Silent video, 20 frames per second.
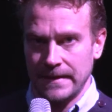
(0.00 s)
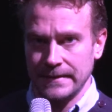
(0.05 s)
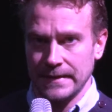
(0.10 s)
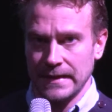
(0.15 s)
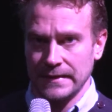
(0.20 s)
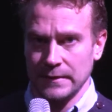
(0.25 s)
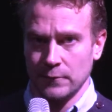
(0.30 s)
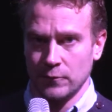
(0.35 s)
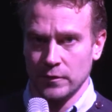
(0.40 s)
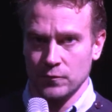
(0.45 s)
And
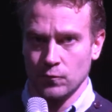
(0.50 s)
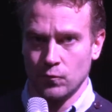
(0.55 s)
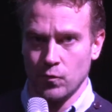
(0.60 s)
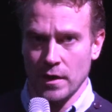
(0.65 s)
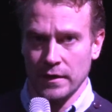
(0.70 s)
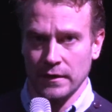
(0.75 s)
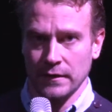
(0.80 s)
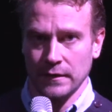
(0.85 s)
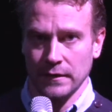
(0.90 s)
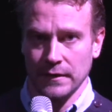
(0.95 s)
then there was
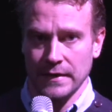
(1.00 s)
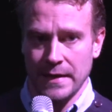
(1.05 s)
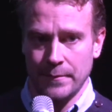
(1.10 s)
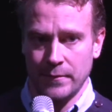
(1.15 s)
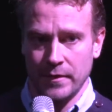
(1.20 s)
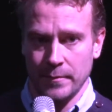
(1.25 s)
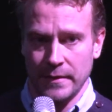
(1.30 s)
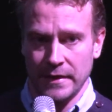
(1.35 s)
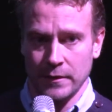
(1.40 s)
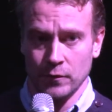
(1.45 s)
one
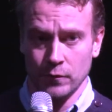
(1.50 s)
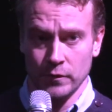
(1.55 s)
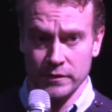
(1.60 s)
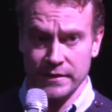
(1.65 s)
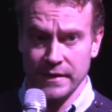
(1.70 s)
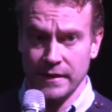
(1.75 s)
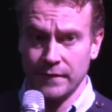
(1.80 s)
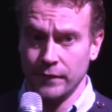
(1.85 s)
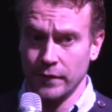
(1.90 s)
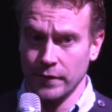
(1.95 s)
cameraman who was
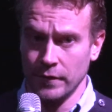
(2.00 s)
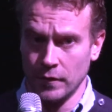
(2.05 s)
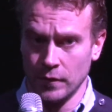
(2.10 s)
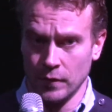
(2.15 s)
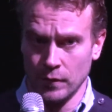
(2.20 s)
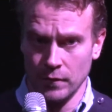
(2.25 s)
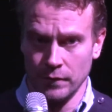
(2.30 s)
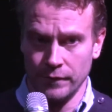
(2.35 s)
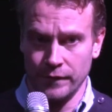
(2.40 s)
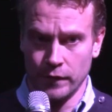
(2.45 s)
there for the
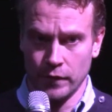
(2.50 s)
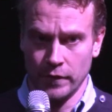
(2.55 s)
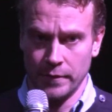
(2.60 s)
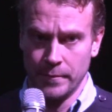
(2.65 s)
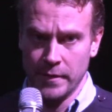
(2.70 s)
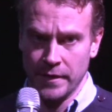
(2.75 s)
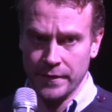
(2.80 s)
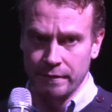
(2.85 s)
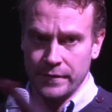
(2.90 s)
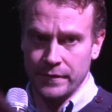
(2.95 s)
whole 4
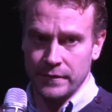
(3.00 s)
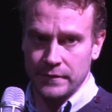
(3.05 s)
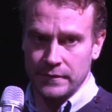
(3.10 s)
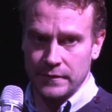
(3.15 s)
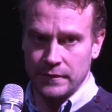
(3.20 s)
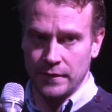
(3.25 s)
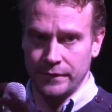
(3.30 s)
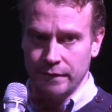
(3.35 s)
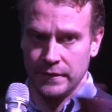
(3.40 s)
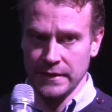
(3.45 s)
months
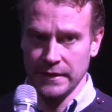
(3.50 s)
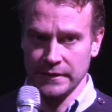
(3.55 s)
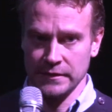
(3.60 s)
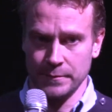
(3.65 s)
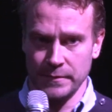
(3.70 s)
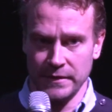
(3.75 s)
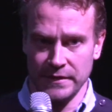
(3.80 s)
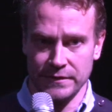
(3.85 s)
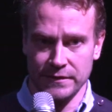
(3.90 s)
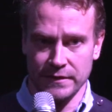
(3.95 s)
of the
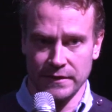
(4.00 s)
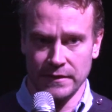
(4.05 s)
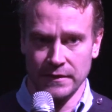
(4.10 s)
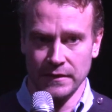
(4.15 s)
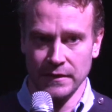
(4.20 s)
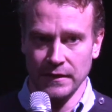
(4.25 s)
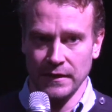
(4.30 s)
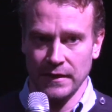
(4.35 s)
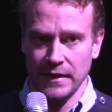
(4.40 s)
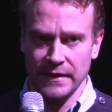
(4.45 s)

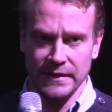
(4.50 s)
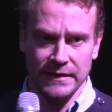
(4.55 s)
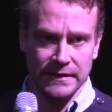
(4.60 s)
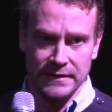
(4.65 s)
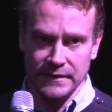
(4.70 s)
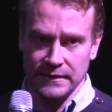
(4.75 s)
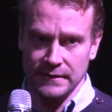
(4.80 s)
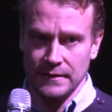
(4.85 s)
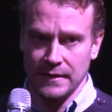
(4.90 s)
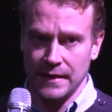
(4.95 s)
expedition, and he
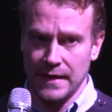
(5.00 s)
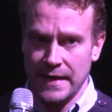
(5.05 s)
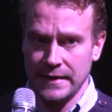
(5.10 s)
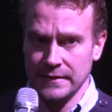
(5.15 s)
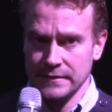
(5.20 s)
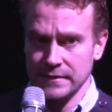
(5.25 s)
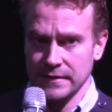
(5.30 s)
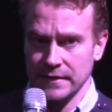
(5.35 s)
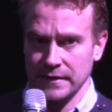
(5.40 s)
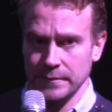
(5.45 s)
did the
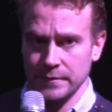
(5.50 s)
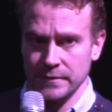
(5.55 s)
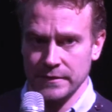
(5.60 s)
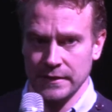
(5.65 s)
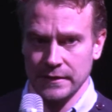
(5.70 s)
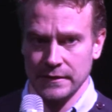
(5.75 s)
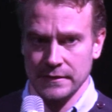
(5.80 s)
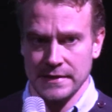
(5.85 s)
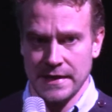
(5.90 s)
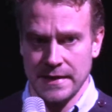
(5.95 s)
landscapes
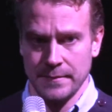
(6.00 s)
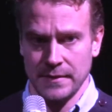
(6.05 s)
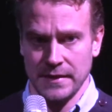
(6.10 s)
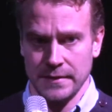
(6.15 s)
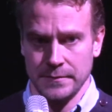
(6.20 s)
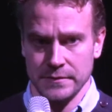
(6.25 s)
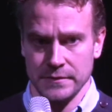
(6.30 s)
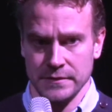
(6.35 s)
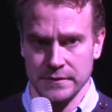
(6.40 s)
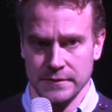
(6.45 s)
and the time
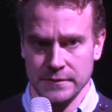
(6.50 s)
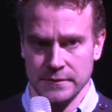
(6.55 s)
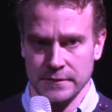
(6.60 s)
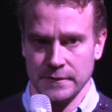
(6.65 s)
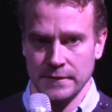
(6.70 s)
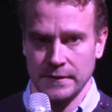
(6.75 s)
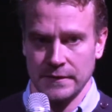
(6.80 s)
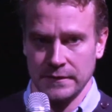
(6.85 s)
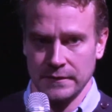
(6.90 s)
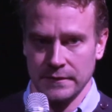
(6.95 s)
lapses
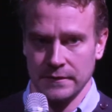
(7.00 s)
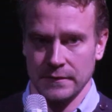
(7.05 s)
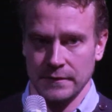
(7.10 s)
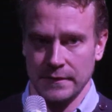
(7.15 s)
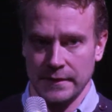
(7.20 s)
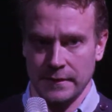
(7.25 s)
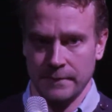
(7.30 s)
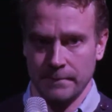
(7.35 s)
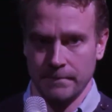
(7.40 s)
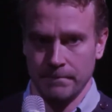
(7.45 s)
and
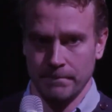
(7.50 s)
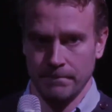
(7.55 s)
that.